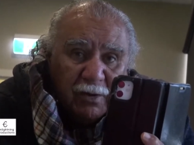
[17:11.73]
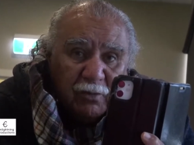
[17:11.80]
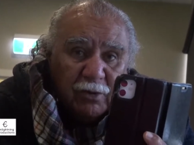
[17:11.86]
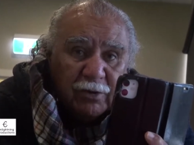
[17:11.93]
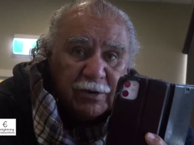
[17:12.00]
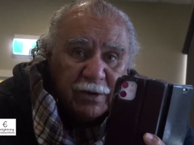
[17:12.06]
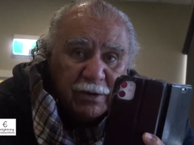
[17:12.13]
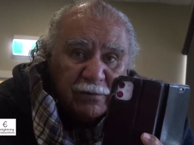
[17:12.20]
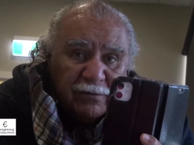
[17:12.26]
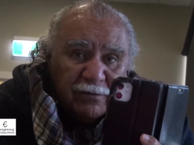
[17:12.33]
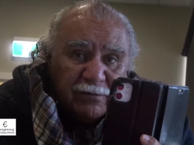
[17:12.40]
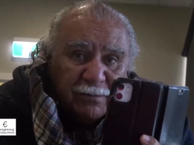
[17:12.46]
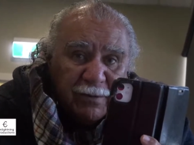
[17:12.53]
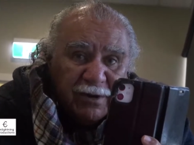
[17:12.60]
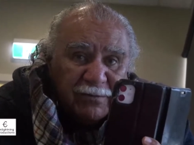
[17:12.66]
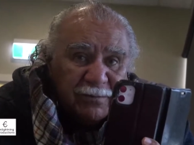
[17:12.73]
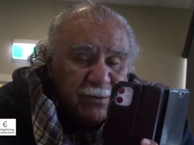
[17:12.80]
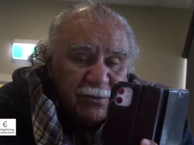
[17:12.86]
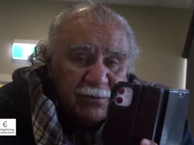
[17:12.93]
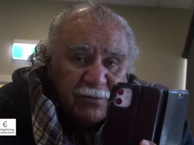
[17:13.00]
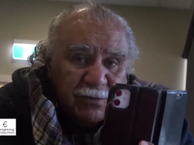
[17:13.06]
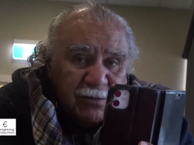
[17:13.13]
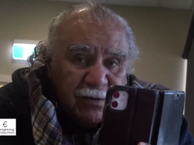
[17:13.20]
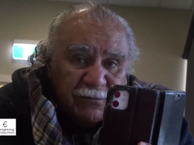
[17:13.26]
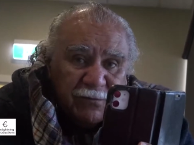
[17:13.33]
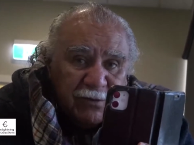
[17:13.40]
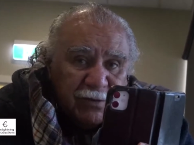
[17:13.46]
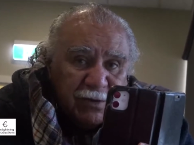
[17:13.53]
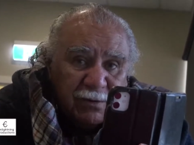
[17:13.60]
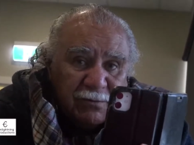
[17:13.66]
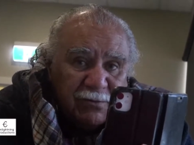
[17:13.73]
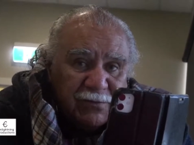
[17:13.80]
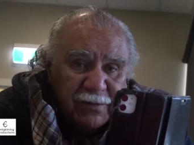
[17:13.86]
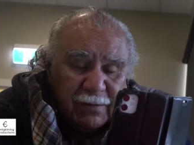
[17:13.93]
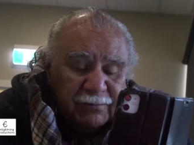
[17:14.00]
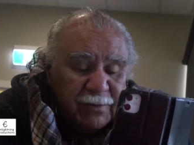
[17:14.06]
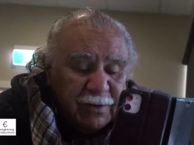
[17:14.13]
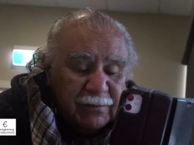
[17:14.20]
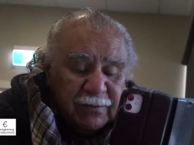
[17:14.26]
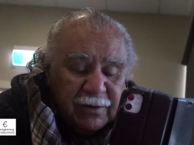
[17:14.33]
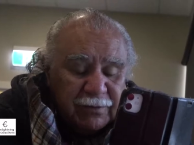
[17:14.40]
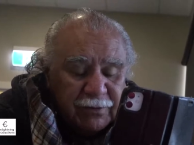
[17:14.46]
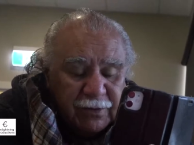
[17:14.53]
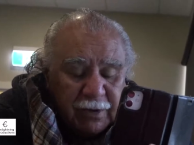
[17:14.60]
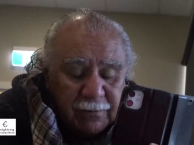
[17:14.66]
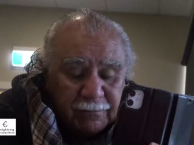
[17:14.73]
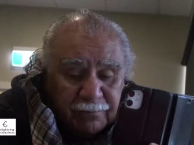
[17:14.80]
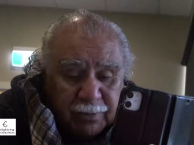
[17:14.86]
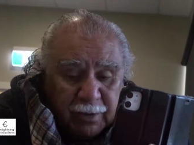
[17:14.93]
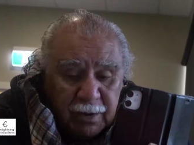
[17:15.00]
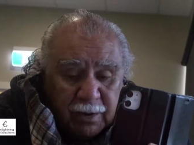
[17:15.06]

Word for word: are working in this space, because you have to deal with something that, um,